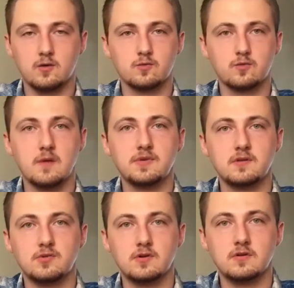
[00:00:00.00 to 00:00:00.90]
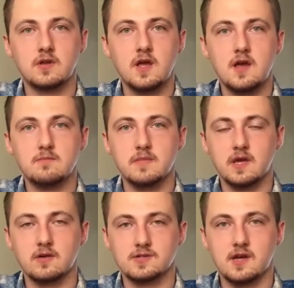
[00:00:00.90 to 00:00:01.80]
reputable
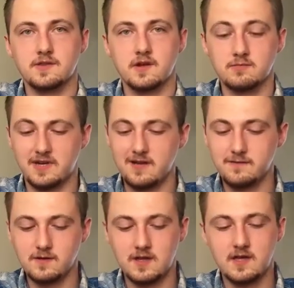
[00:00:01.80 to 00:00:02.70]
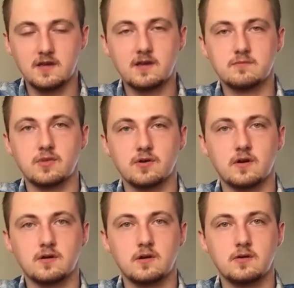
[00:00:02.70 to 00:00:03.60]
makers out there, but I feel like
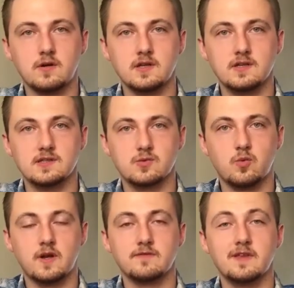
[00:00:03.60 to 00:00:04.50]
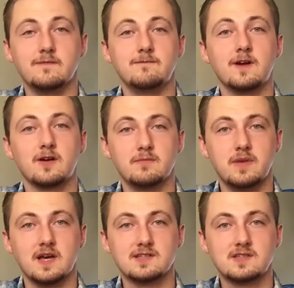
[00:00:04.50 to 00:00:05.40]
Bernardo is one of the very
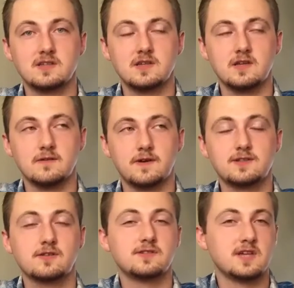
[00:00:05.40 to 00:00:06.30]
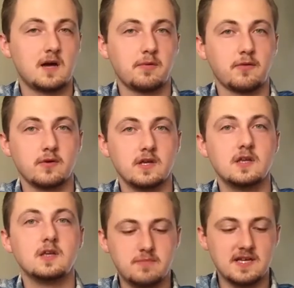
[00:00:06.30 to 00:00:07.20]
best. If I took the top 3
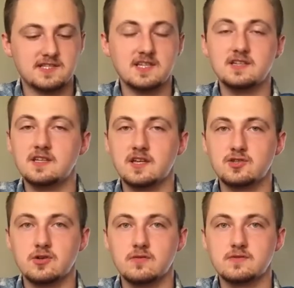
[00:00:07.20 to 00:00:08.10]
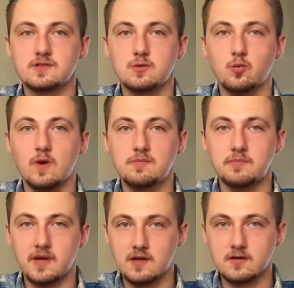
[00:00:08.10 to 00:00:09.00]
best Indiana Jones whip
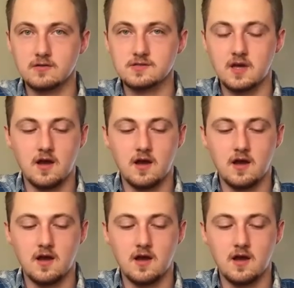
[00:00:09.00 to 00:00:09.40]
makers,